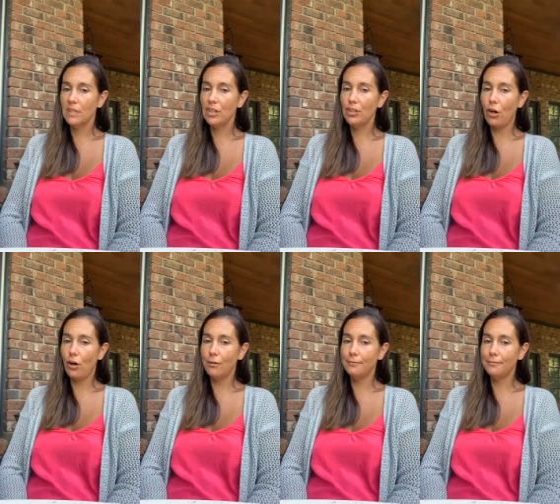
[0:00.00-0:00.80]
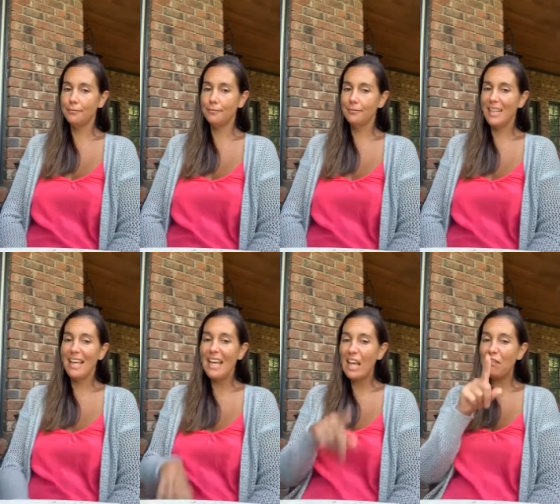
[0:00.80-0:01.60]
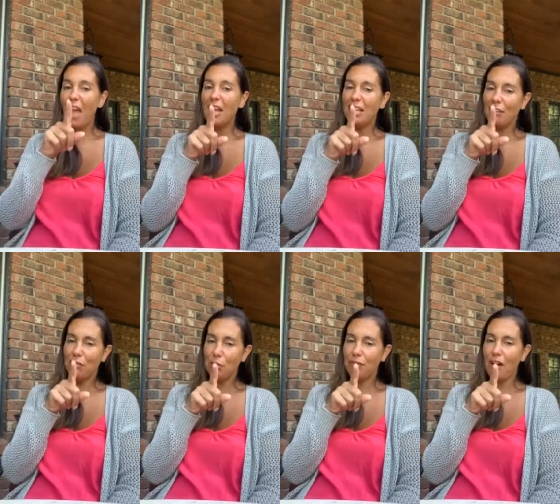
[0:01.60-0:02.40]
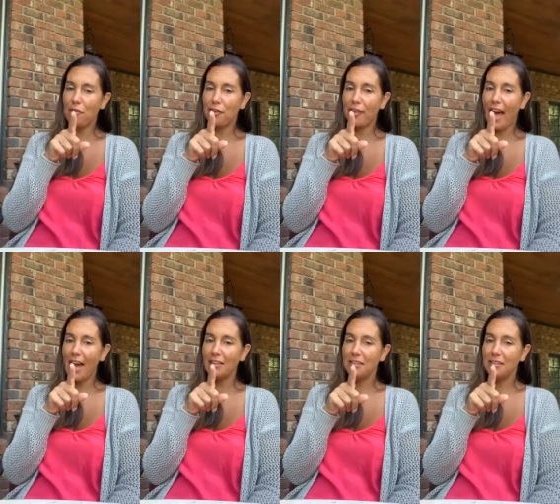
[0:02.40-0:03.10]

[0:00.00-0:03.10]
Y'all, if any of you fell for that,